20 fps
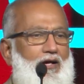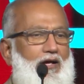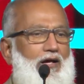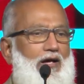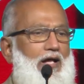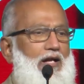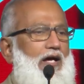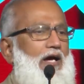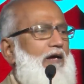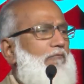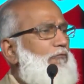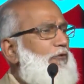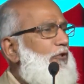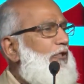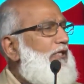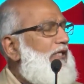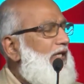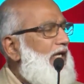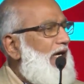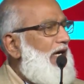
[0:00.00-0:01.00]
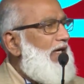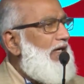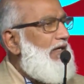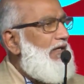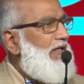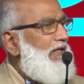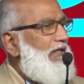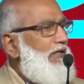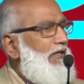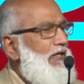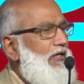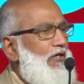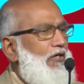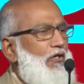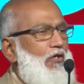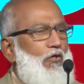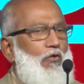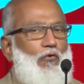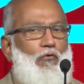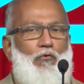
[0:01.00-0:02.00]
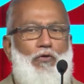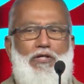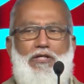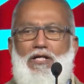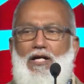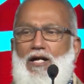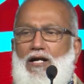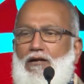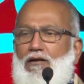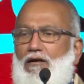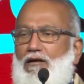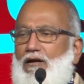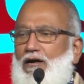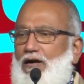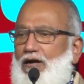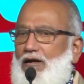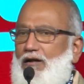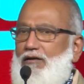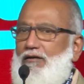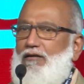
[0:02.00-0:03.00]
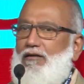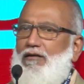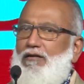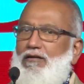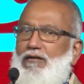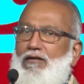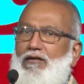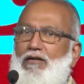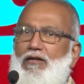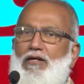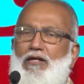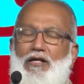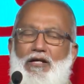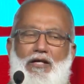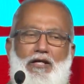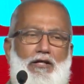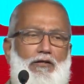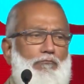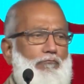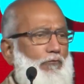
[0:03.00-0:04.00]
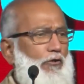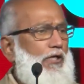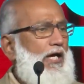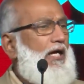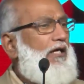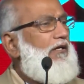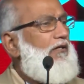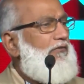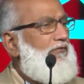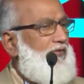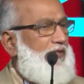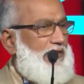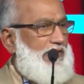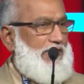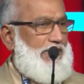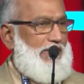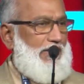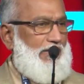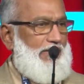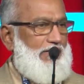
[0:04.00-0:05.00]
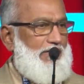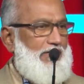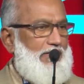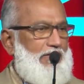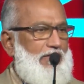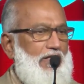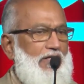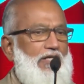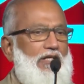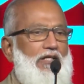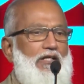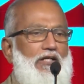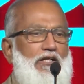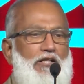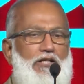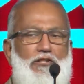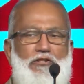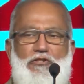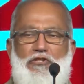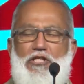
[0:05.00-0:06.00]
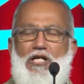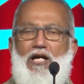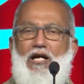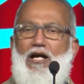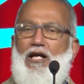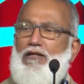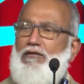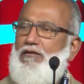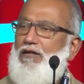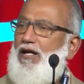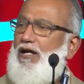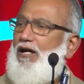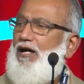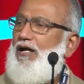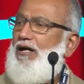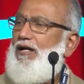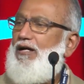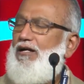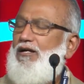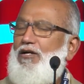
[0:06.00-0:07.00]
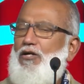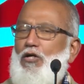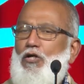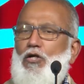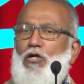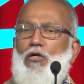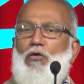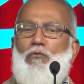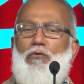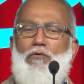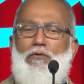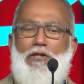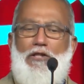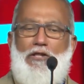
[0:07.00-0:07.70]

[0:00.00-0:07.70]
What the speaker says: Alhamdulillah, we are all in Muna Convention. Inshallah, we will